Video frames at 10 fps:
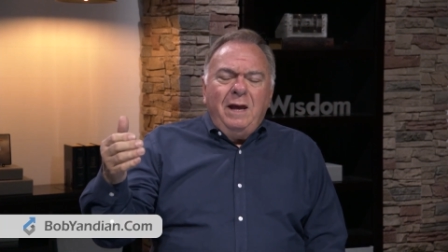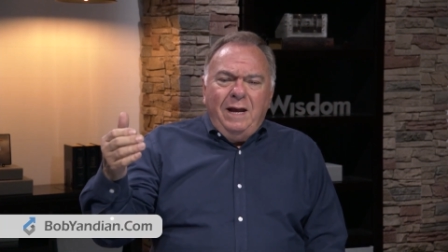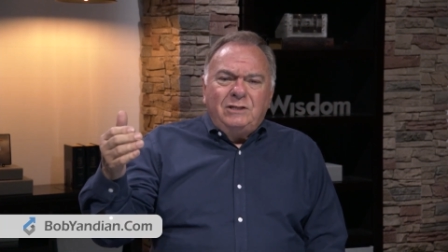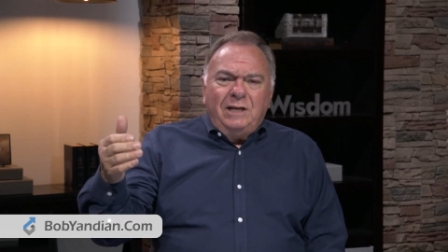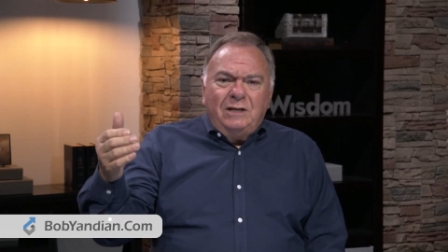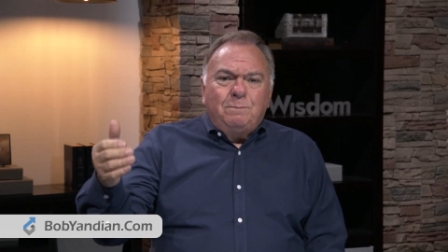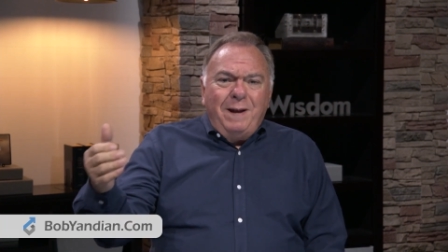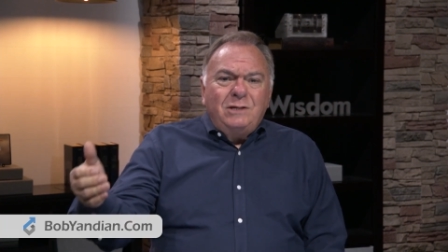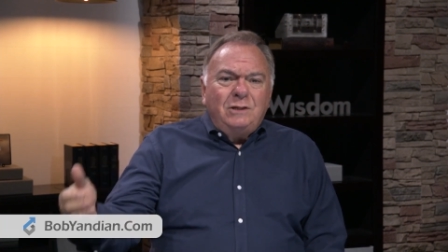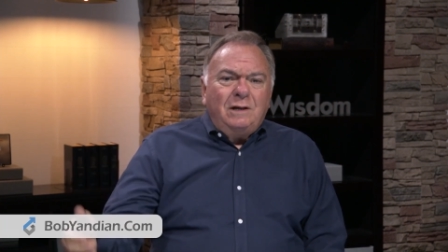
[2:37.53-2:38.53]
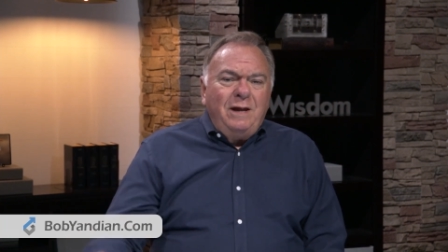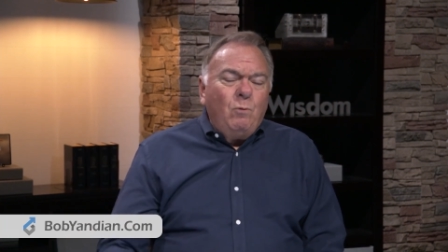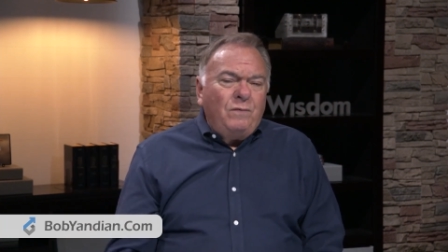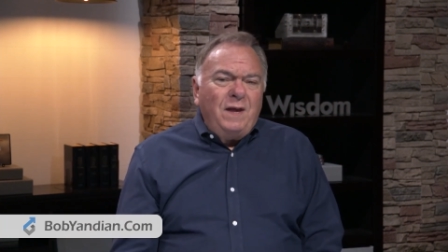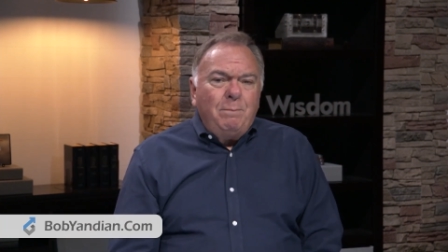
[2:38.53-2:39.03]
It's, it's basically
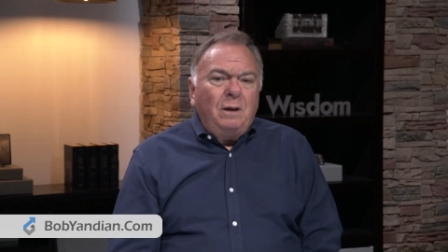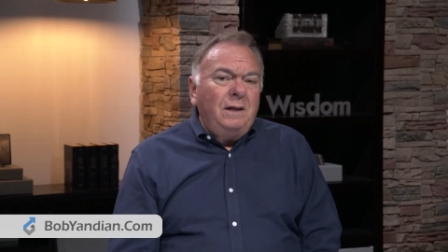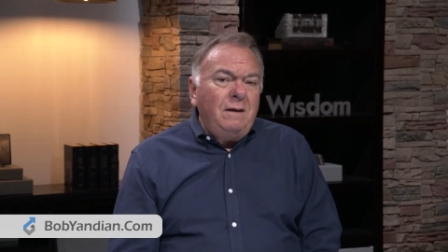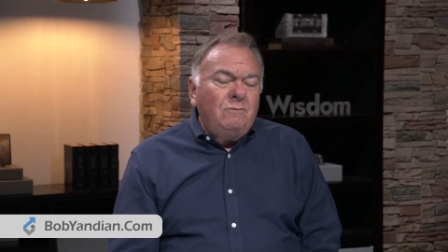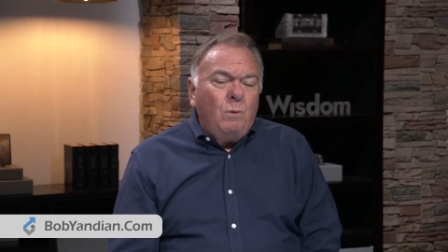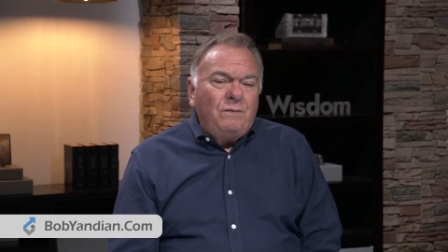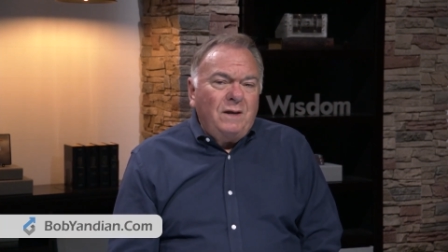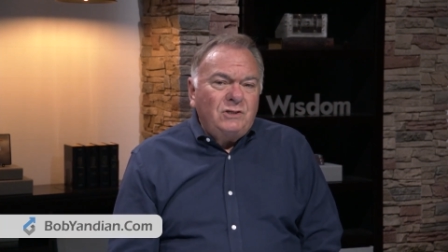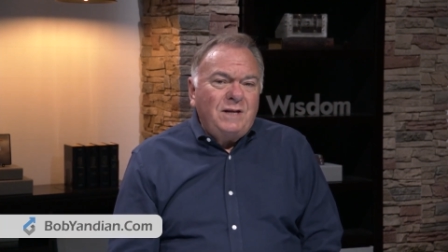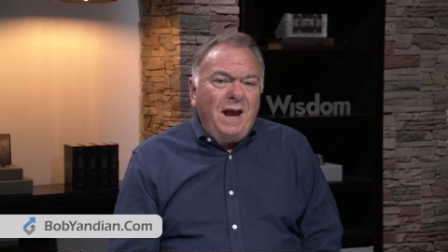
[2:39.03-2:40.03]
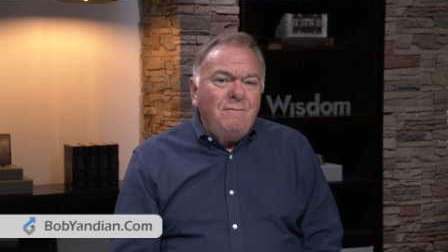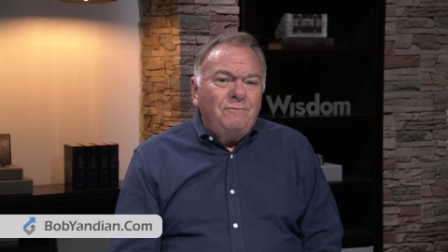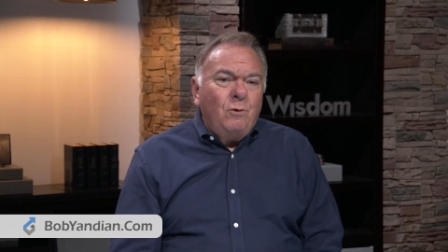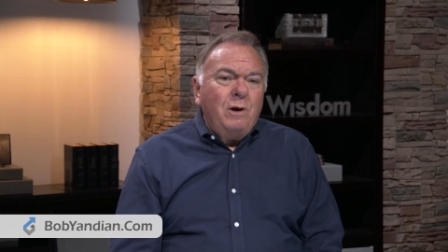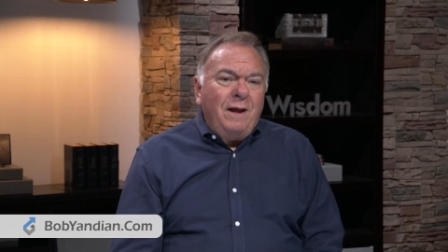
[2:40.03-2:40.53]
what they believed, what they stand
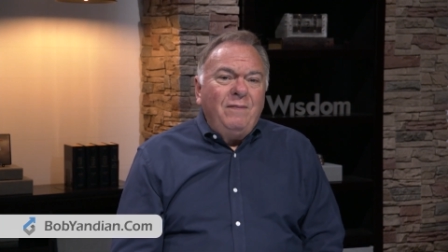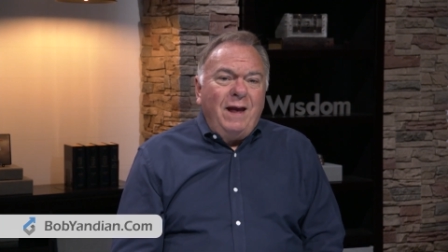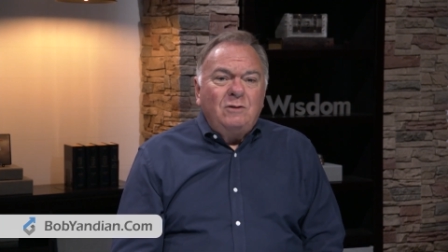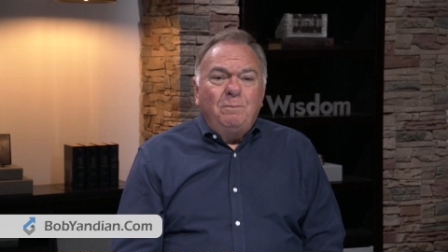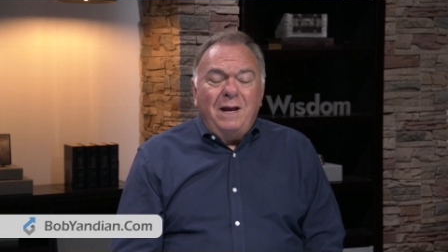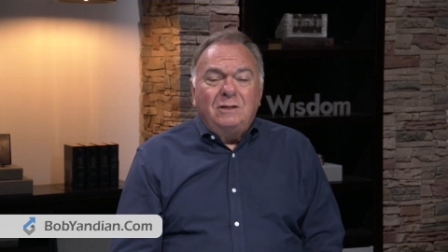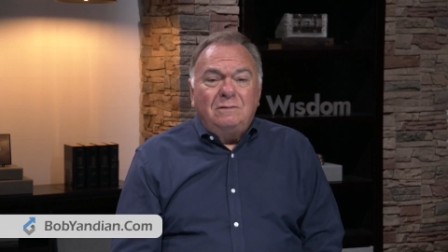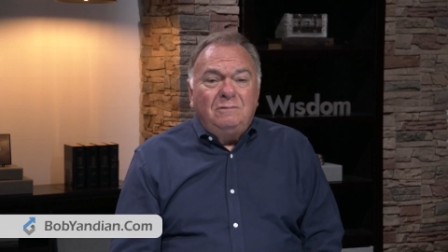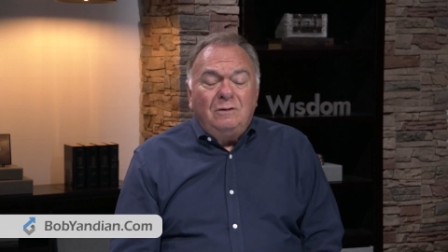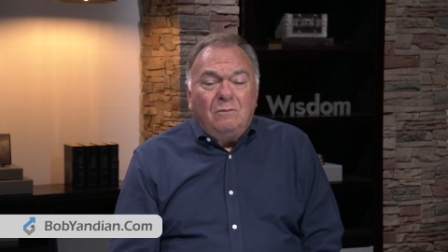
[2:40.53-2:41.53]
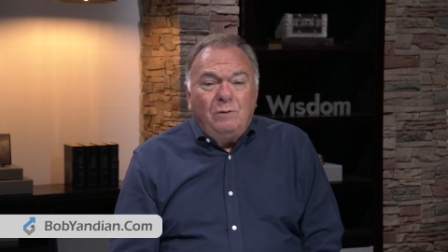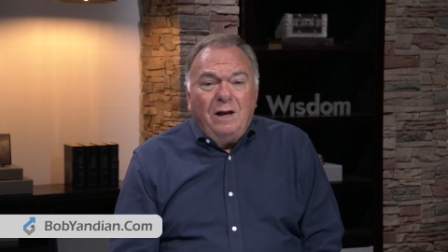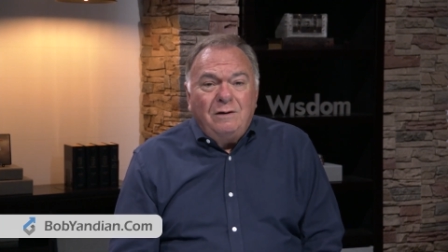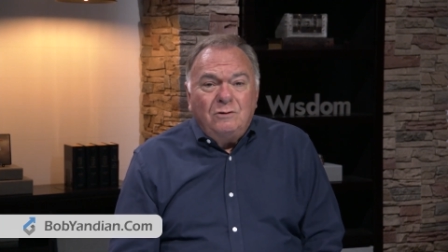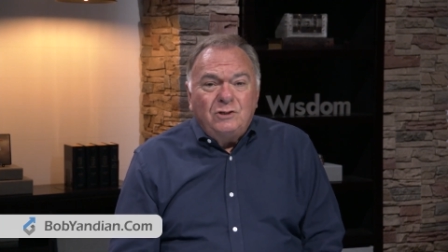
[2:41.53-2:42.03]
for. And that makes, you know,
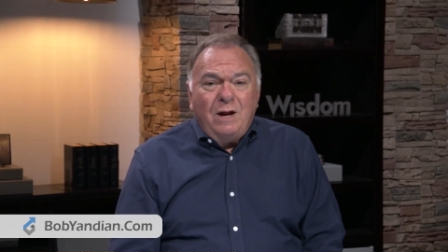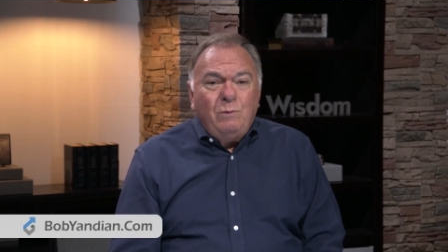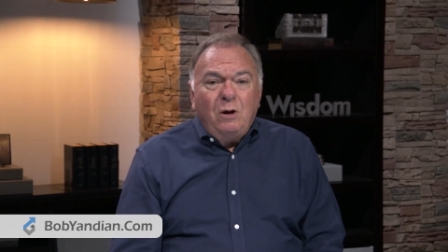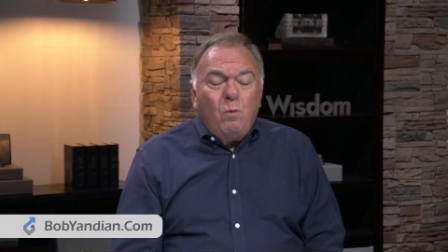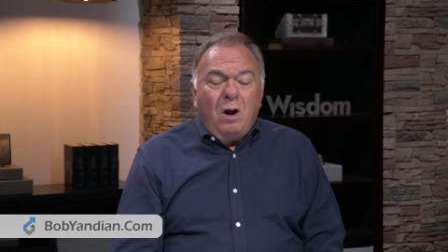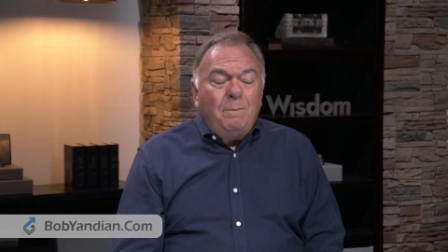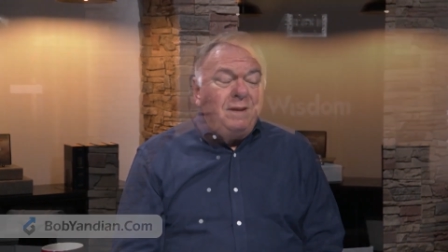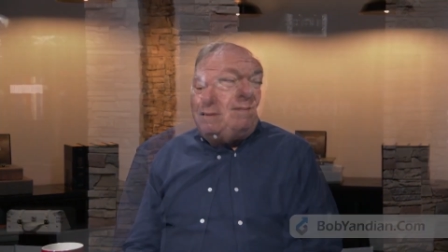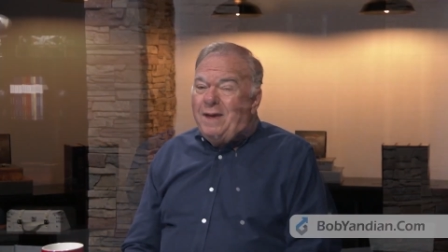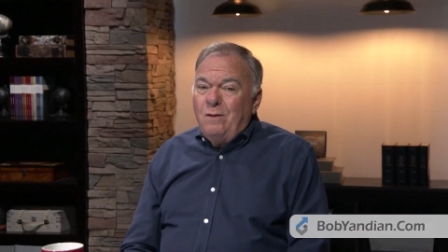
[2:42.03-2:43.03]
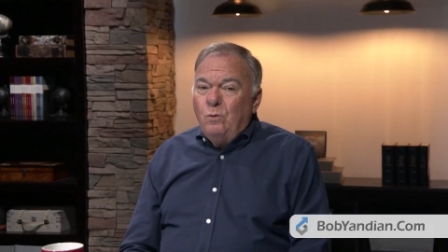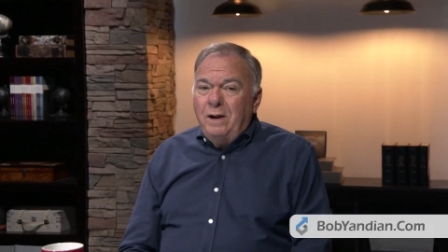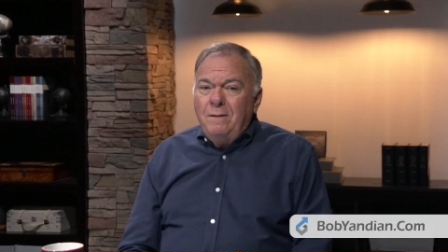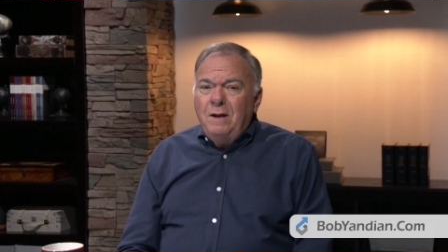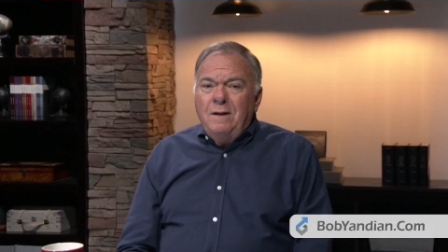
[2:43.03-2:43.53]
we understand we don't want to be that way.